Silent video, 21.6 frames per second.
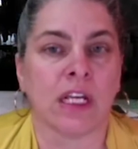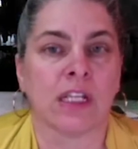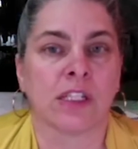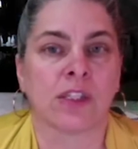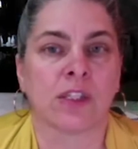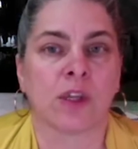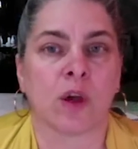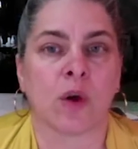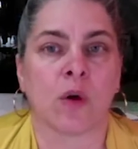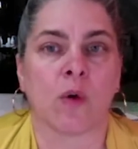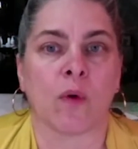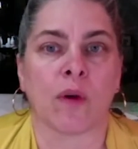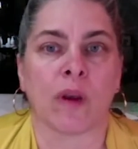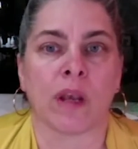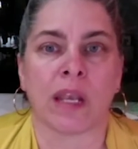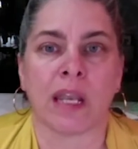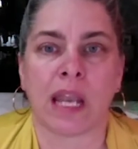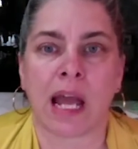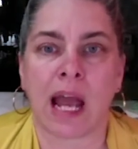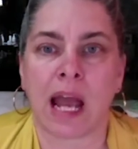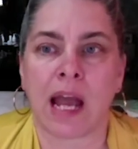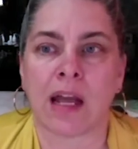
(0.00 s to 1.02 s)
So
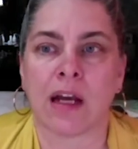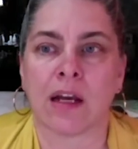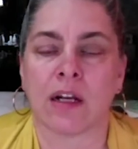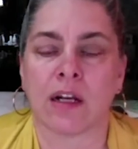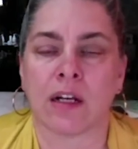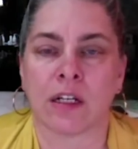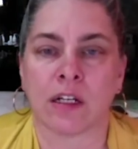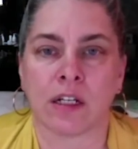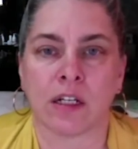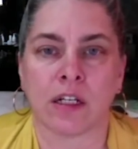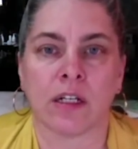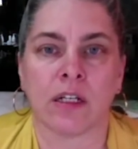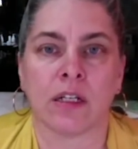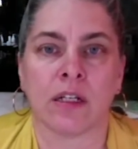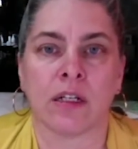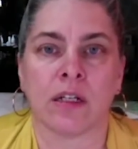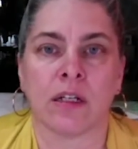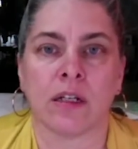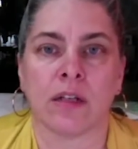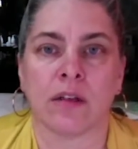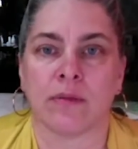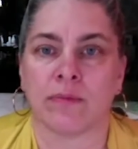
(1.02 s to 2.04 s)
not a
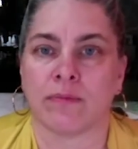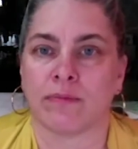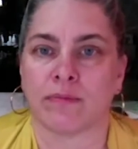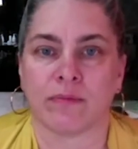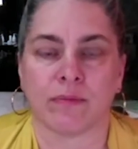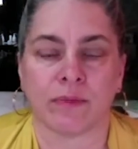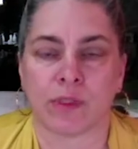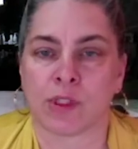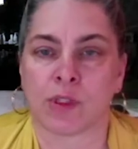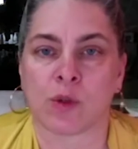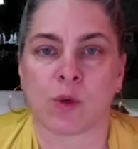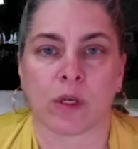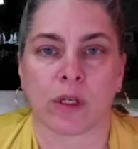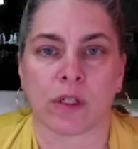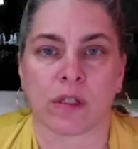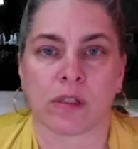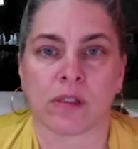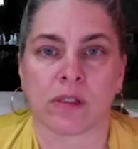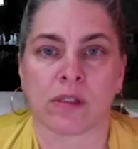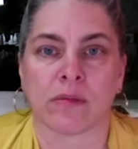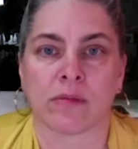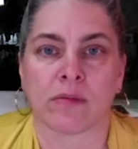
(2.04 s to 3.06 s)
good
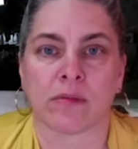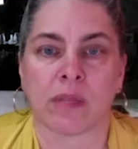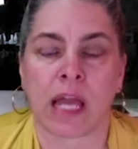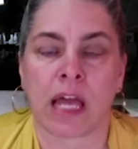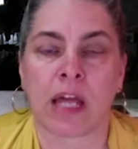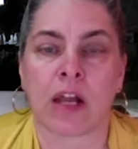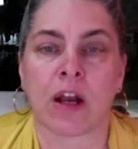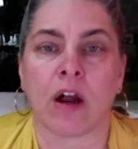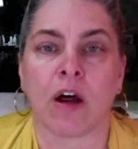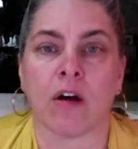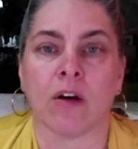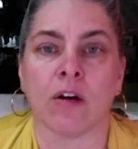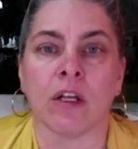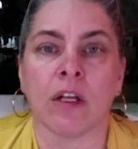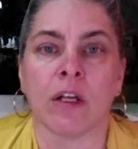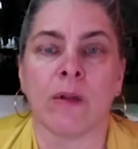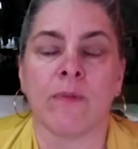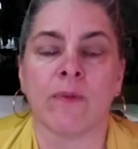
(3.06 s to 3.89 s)
source at all.